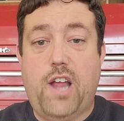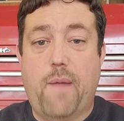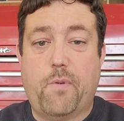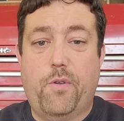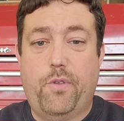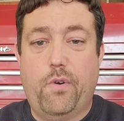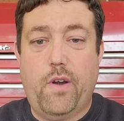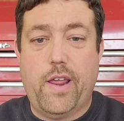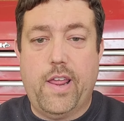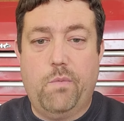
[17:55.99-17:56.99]
chapter
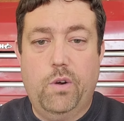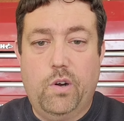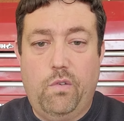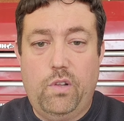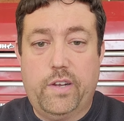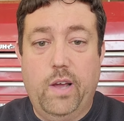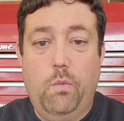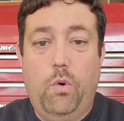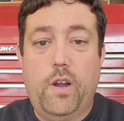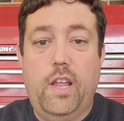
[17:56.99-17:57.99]
3, we're going to look at
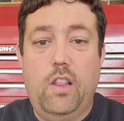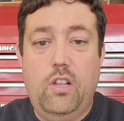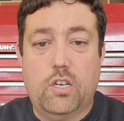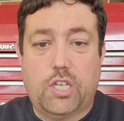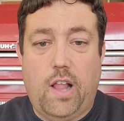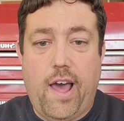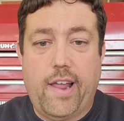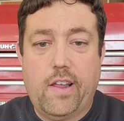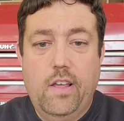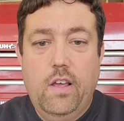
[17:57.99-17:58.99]
what it looks like